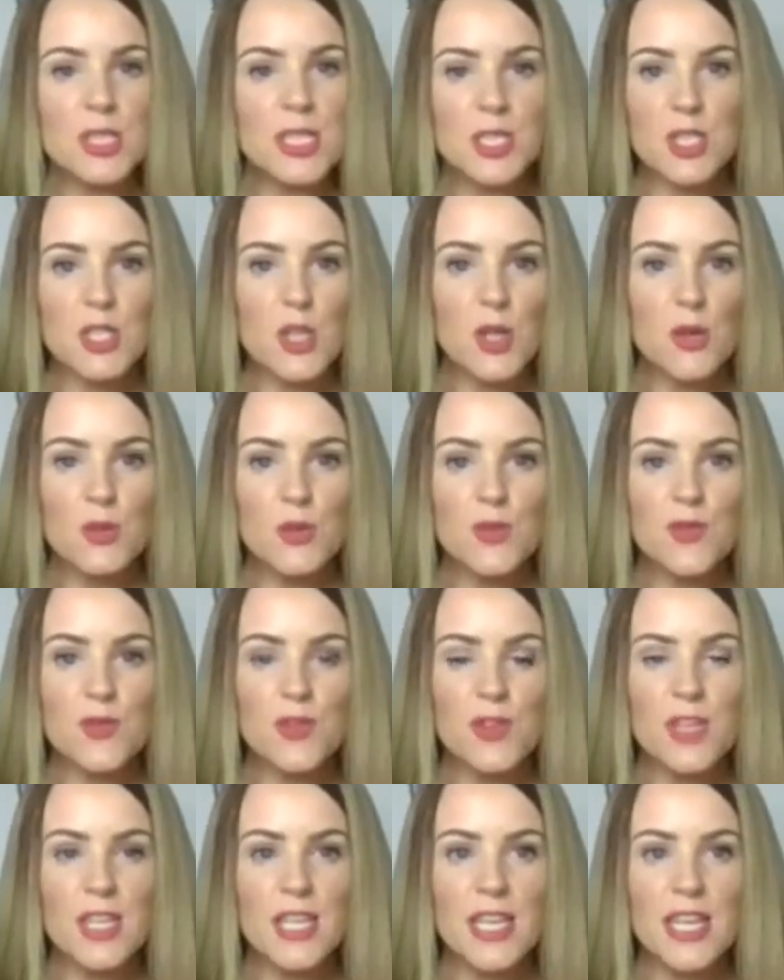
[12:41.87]
Their soul's
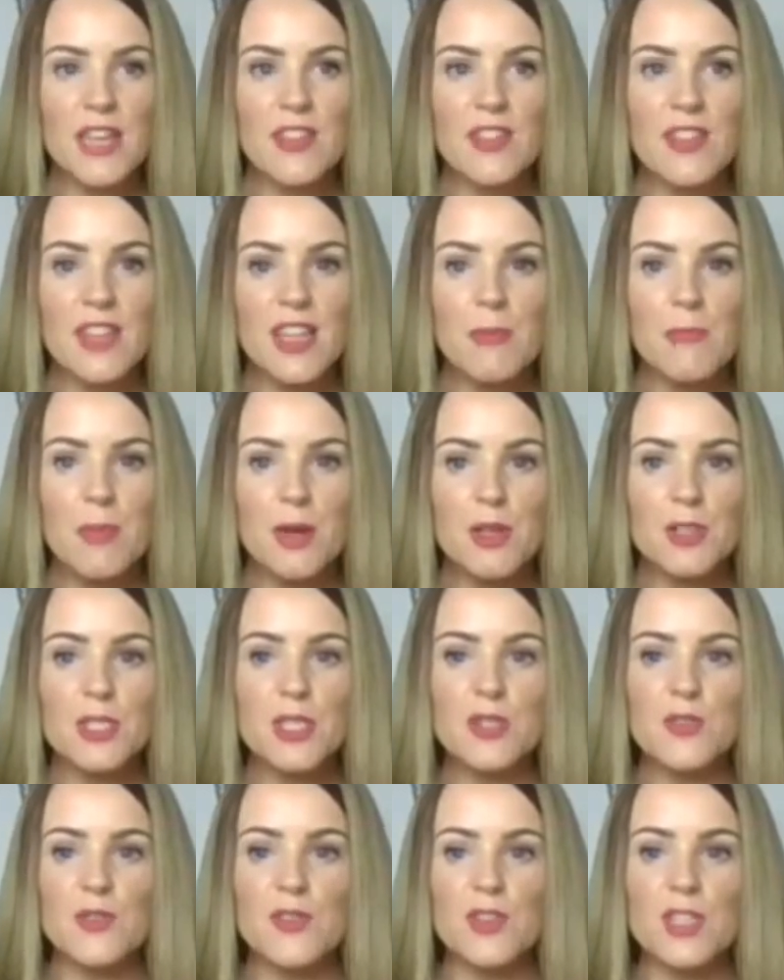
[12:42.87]
free and their
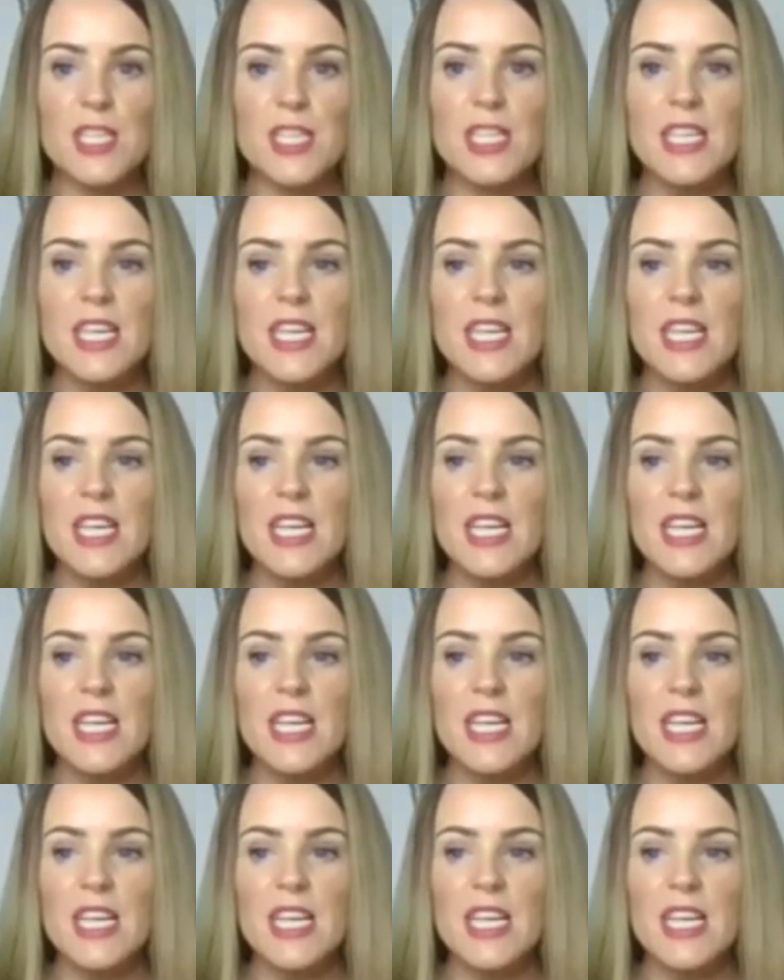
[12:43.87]
body's free.